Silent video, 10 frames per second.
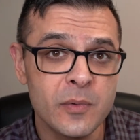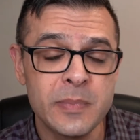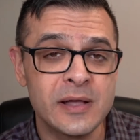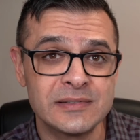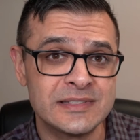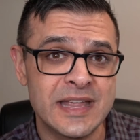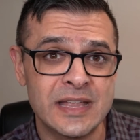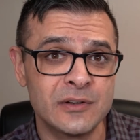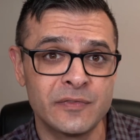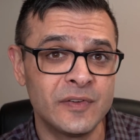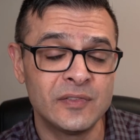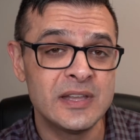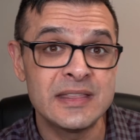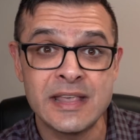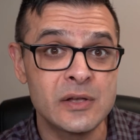about 10 or
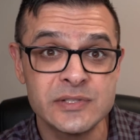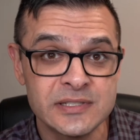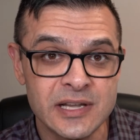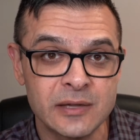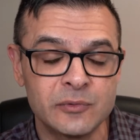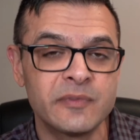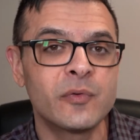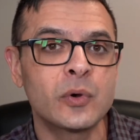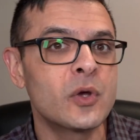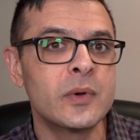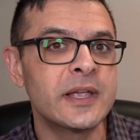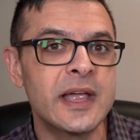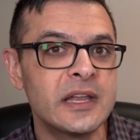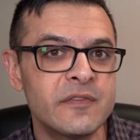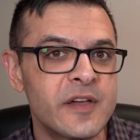15,000 times before going
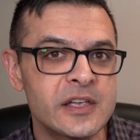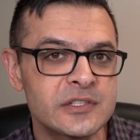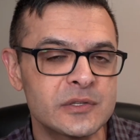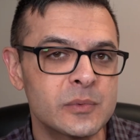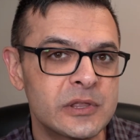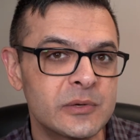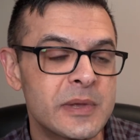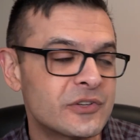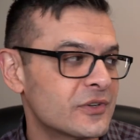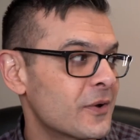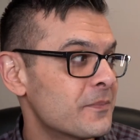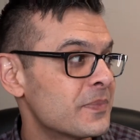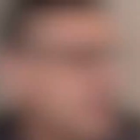any faster with your metronome.